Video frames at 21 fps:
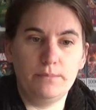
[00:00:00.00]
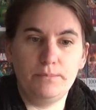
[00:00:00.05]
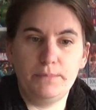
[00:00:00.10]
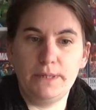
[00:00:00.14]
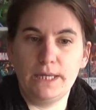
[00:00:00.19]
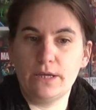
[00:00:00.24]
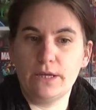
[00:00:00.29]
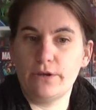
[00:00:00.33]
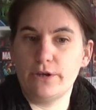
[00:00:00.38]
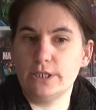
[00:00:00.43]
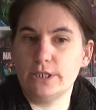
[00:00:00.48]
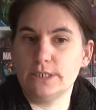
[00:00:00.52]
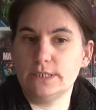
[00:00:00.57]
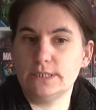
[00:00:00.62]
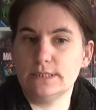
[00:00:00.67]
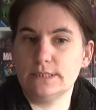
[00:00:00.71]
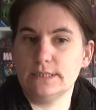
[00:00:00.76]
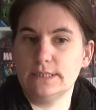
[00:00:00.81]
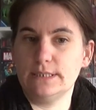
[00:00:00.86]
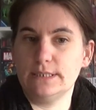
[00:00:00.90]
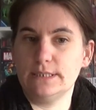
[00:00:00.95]

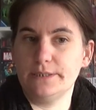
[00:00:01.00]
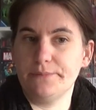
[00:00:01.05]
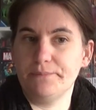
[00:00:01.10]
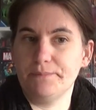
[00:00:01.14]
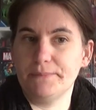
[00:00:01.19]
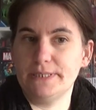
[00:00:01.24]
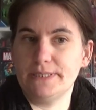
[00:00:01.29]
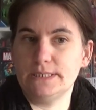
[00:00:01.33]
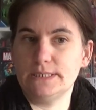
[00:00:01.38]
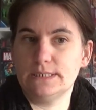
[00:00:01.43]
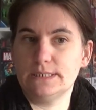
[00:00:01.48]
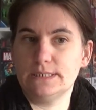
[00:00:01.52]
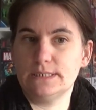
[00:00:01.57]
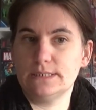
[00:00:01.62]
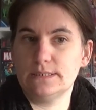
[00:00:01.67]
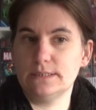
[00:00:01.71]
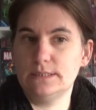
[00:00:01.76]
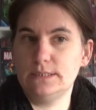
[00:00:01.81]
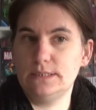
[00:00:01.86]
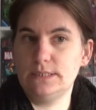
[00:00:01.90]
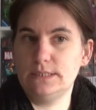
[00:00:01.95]
because um,
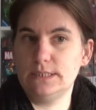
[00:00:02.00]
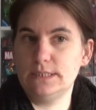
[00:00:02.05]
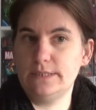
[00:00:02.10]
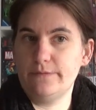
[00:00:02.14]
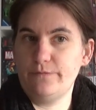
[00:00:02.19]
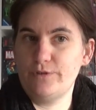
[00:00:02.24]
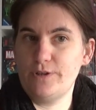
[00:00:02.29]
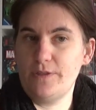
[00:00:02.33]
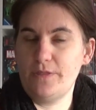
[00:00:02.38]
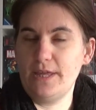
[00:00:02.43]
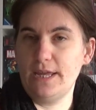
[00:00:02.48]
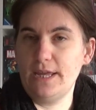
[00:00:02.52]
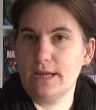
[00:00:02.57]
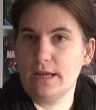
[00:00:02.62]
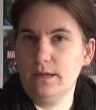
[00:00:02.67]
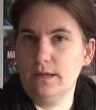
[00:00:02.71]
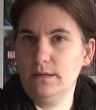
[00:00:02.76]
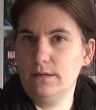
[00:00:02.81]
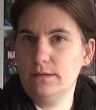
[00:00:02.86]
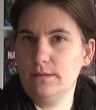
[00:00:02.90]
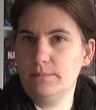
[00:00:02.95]
it's it's a different
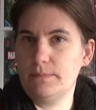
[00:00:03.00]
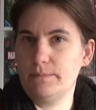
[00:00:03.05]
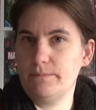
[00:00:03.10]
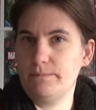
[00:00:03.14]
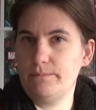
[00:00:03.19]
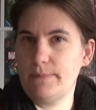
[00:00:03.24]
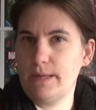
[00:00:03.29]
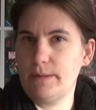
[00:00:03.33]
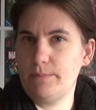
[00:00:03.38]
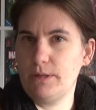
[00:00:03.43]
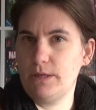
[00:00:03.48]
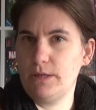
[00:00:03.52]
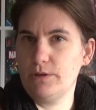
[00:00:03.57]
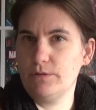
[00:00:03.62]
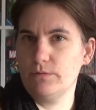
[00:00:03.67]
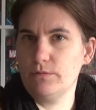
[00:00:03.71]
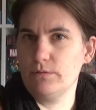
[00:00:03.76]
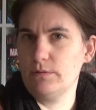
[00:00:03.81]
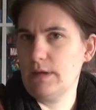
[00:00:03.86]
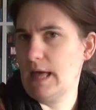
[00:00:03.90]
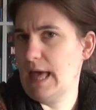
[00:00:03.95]
thing. Maybe
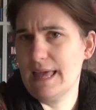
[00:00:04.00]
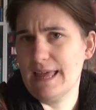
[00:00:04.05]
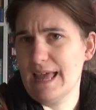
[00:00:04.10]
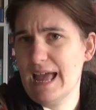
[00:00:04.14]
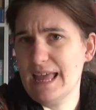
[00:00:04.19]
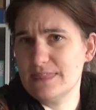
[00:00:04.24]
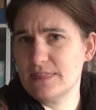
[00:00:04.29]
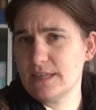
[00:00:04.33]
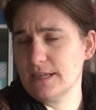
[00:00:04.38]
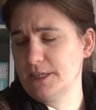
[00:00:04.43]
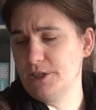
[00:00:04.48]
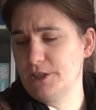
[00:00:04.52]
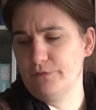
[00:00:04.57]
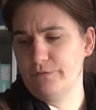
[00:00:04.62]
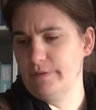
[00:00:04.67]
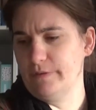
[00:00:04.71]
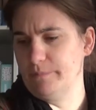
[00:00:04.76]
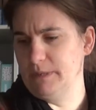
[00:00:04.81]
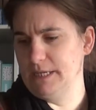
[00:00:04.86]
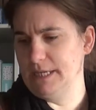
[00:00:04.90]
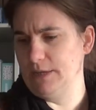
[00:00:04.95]
you, I, I think you're
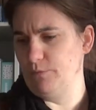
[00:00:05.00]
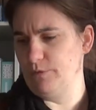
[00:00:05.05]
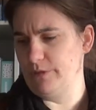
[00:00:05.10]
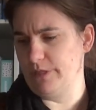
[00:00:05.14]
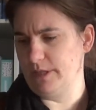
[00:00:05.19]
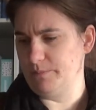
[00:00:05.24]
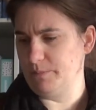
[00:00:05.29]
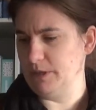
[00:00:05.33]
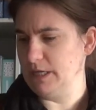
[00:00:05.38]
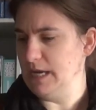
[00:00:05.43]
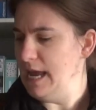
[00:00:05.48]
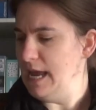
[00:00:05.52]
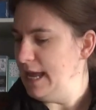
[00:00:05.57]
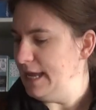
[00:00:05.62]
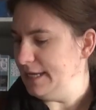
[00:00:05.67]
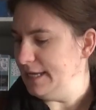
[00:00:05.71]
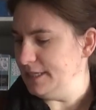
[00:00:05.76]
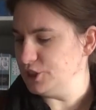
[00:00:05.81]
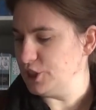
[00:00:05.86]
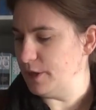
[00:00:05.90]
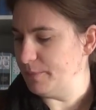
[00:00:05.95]
familiar with it, but
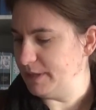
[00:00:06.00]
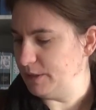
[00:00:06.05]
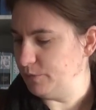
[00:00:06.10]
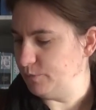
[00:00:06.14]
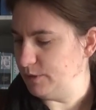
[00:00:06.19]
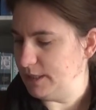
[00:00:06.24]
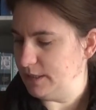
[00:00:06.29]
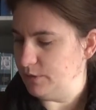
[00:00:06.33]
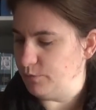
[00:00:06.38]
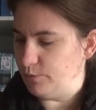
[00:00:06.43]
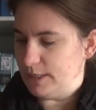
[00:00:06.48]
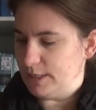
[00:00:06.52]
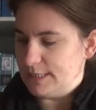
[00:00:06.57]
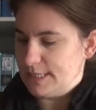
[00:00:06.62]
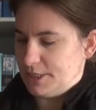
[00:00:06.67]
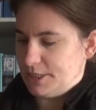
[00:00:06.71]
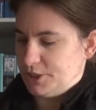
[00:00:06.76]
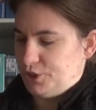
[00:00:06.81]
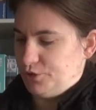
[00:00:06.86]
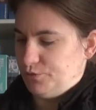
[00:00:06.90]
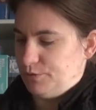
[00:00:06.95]
in Germany we, we
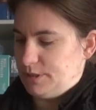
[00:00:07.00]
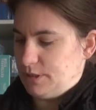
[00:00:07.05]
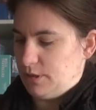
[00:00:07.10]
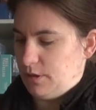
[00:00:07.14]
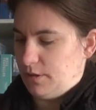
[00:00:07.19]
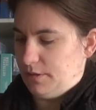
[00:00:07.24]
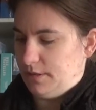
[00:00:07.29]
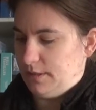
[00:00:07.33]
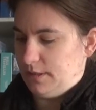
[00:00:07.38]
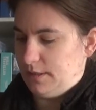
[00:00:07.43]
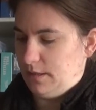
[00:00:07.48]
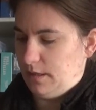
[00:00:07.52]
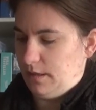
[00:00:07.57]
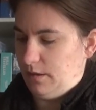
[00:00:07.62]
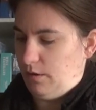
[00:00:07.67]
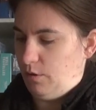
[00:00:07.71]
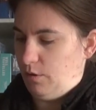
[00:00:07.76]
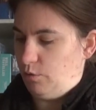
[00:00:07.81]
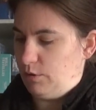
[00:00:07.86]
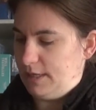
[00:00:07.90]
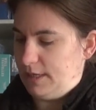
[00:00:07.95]
tend to do it on the
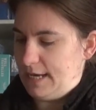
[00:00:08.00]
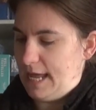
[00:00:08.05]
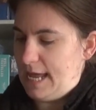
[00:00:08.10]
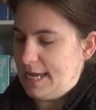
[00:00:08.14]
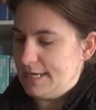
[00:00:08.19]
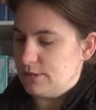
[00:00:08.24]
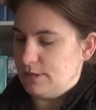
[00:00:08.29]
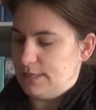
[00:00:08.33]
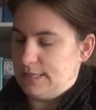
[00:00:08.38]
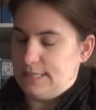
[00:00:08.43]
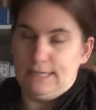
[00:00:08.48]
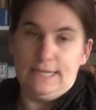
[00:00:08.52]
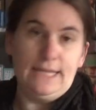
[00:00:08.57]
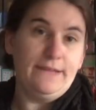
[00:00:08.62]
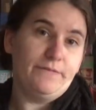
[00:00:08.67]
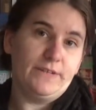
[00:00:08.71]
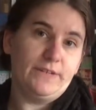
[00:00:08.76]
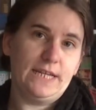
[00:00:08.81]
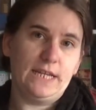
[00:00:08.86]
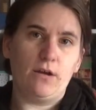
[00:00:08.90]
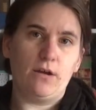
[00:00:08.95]
Holy Night, on the
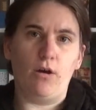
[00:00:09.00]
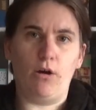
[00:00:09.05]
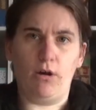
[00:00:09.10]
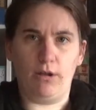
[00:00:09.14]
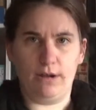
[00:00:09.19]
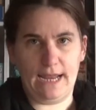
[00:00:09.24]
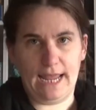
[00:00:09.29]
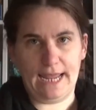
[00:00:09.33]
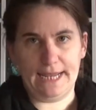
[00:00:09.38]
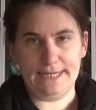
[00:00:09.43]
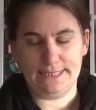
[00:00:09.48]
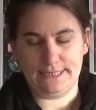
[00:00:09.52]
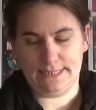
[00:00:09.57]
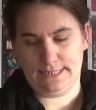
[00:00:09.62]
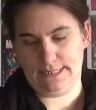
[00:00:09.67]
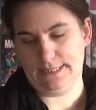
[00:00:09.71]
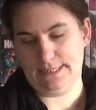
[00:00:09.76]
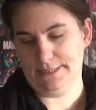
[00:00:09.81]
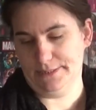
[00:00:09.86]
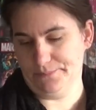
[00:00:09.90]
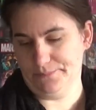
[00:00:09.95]
evening or late
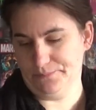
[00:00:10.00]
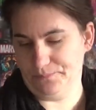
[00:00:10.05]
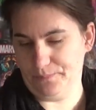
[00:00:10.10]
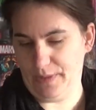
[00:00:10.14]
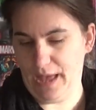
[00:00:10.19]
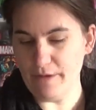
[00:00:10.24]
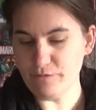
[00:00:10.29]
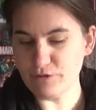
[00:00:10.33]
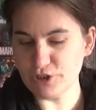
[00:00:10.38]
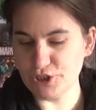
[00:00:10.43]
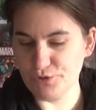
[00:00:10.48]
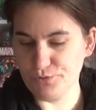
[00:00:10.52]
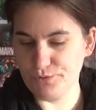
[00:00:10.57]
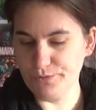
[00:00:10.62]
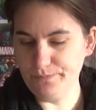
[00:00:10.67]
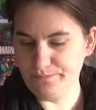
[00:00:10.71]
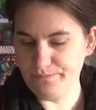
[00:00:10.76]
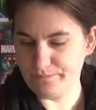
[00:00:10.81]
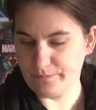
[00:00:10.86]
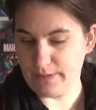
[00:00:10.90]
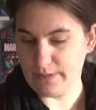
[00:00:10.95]
um,
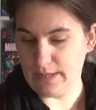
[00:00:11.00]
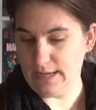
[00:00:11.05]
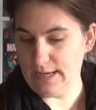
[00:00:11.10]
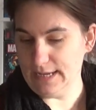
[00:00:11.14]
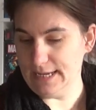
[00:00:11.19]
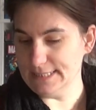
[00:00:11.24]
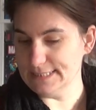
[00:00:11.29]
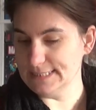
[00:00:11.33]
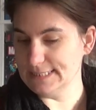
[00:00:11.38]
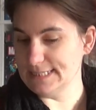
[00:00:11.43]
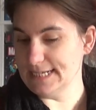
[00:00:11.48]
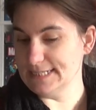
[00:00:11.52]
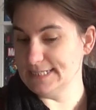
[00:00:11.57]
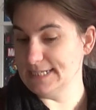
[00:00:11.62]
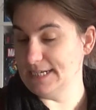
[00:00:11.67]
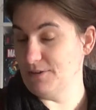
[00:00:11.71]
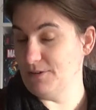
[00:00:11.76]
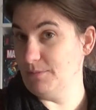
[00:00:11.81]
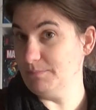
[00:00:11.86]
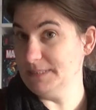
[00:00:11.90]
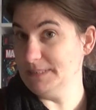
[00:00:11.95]
afternoon, and
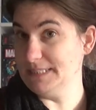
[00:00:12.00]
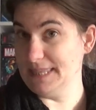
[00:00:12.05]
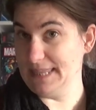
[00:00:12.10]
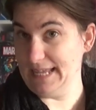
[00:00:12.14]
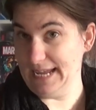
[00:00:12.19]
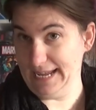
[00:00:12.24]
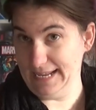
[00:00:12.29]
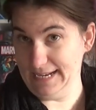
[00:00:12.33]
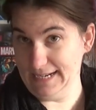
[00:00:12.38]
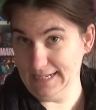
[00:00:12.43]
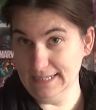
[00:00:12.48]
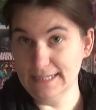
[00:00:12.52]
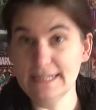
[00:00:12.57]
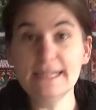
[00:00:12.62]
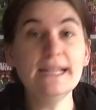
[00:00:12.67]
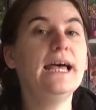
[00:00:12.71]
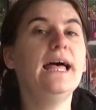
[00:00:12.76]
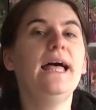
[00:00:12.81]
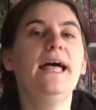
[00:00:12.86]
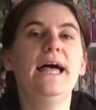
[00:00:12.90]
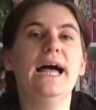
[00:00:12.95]
Santa comes then.
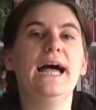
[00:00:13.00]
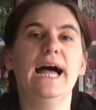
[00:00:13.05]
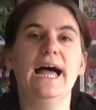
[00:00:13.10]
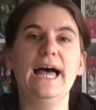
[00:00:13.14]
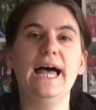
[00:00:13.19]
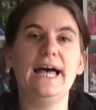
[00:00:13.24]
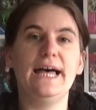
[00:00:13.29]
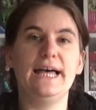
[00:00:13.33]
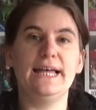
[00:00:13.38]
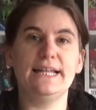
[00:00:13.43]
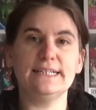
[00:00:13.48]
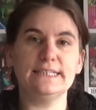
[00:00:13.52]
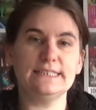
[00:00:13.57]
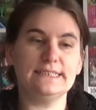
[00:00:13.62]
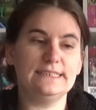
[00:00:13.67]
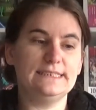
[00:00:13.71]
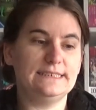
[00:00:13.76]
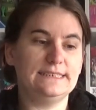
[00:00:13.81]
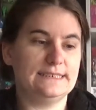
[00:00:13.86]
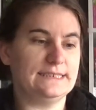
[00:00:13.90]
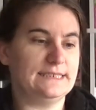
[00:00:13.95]

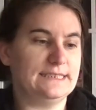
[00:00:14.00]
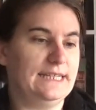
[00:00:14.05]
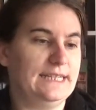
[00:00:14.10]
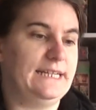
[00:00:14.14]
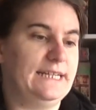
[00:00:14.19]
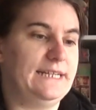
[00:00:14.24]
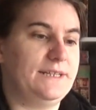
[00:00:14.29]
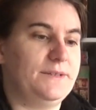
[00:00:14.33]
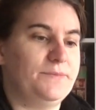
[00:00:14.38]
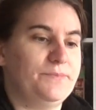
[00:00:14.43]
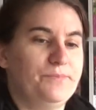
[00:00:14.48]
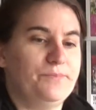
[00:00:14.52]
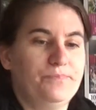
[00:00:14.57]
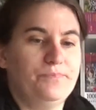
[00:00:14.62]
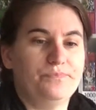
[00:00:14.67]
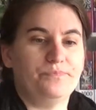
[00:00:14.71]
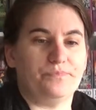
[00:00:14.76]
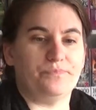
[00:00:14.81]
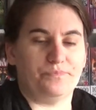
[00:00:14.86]
And um,